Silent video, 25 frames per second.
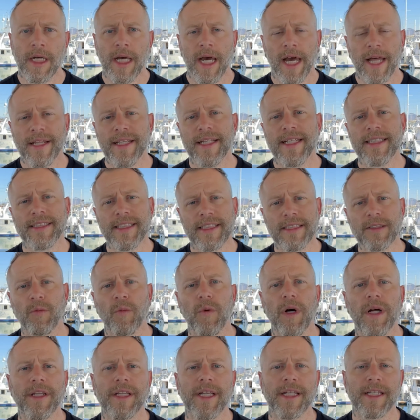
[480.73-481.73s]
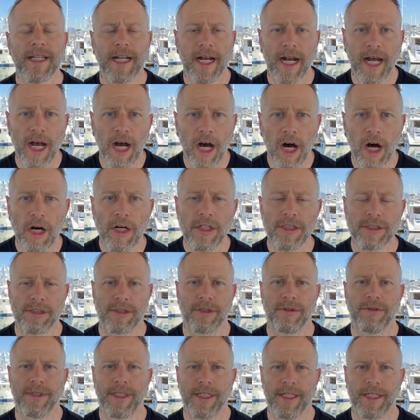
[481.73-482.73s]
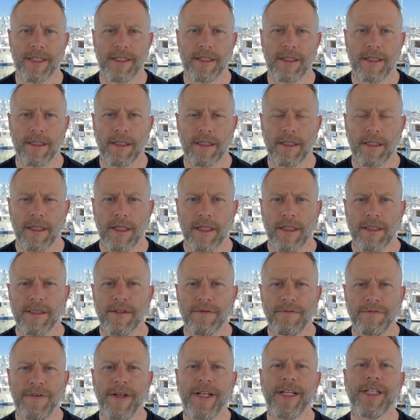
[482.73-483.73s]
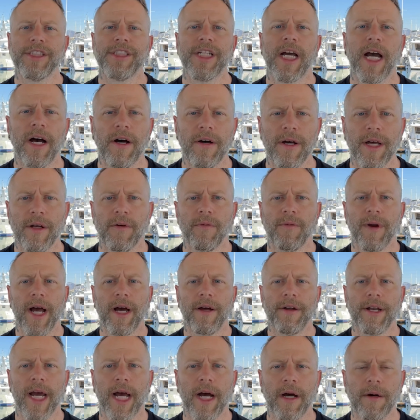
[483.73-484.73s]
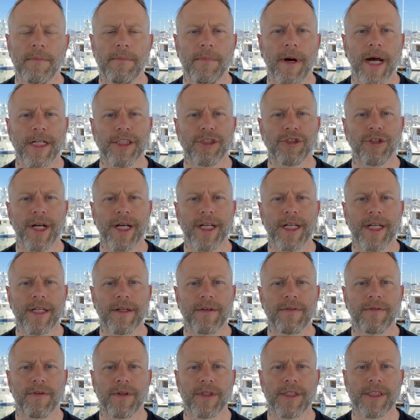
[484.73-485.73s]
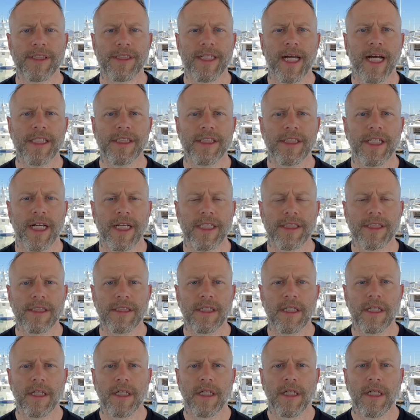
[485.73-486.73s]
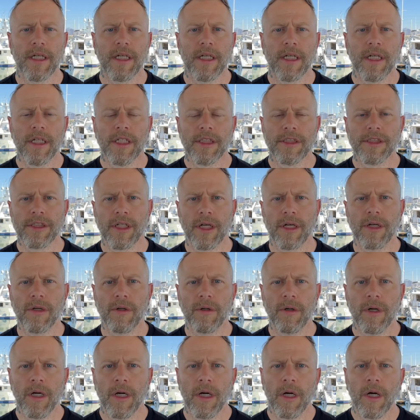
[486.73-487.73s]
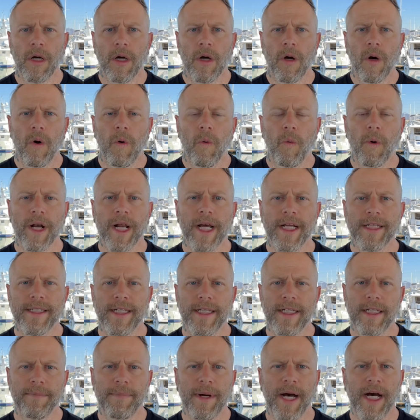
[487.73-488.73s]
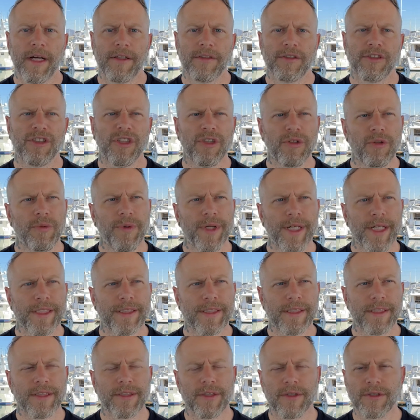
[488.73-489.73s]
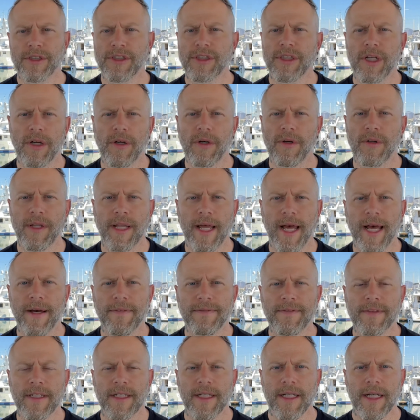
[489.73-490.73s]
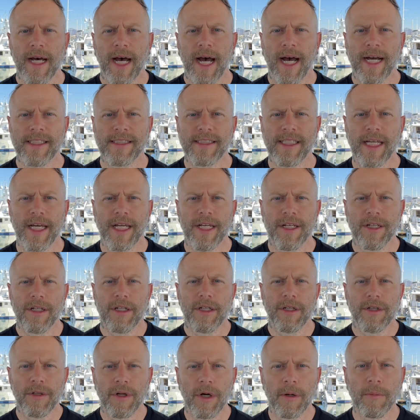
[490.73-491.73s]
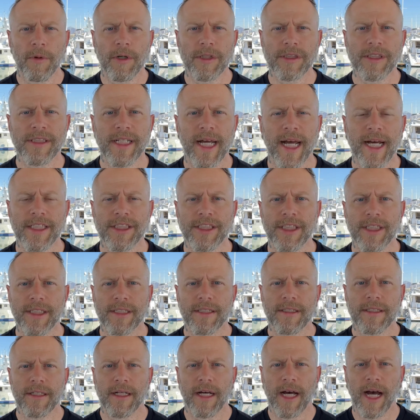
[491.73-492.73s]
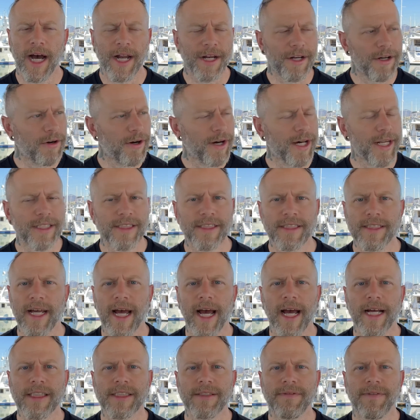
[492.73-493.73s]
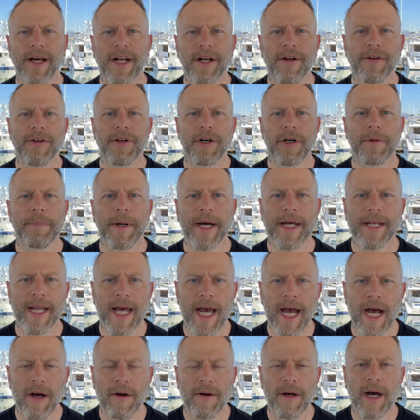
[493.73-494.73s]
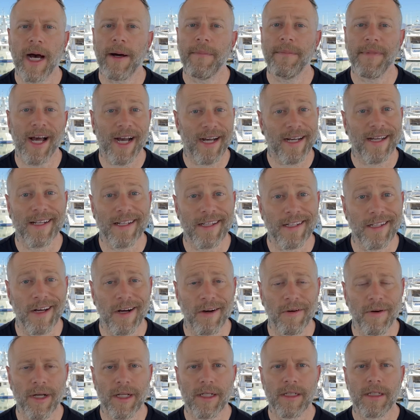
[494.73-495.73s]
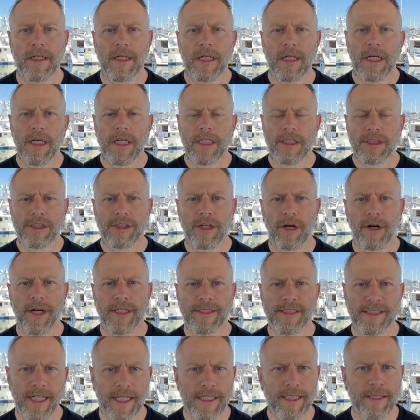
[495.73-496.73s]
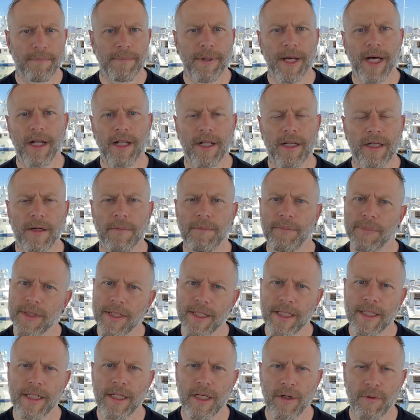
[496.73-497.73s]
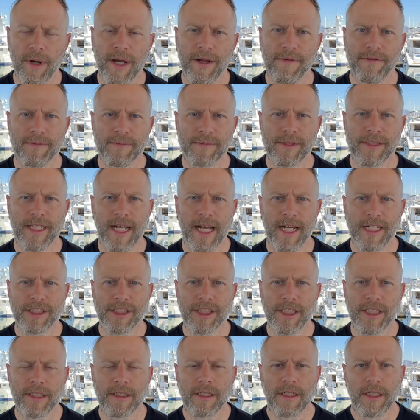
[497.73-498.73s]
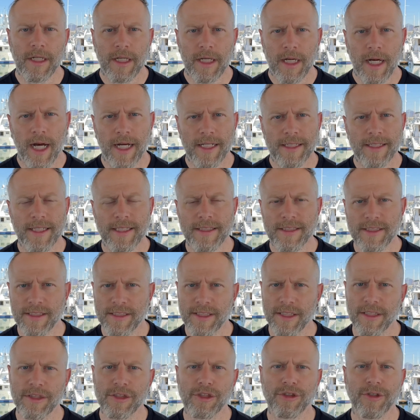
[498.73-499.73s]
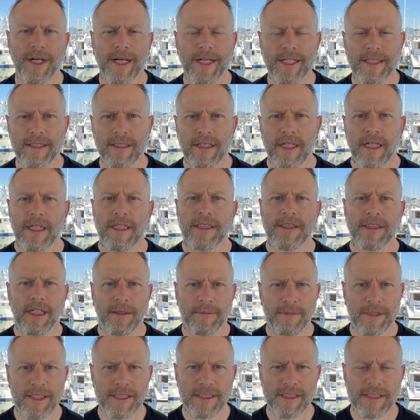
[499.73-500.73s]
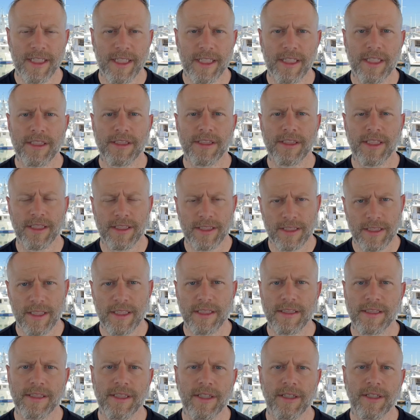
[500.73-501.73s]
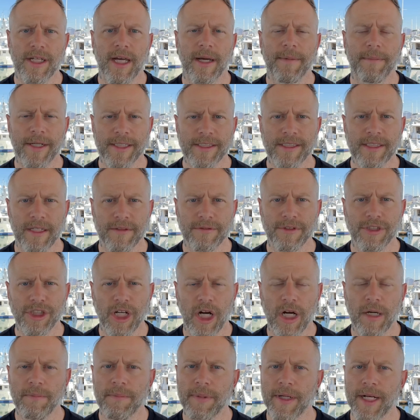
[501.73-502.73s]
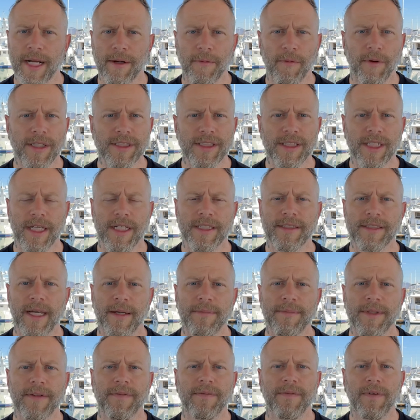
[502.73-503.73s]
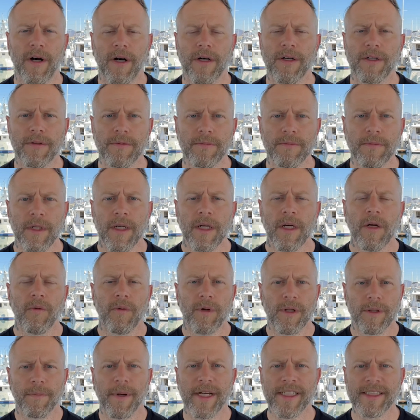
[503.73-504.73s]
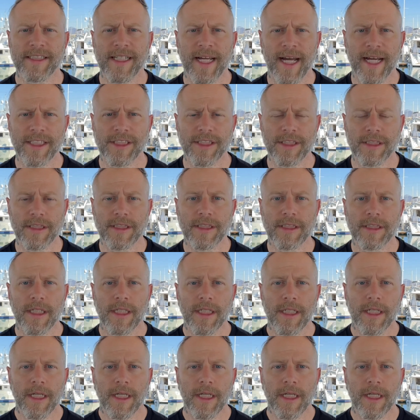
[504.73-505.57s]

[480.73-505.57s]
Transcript: And this is one thing that I also did to finish out and round out my training for the snatch test. So what I did about 2 weeks or so left, I said, no more snatching. I know how to snatch. If I don't know it by now, I'm not going to know it. So I set the bell completely away from snatching. I did still train some of the skills and still kept myself sharp, but I wasn't attempting volume with my snatches.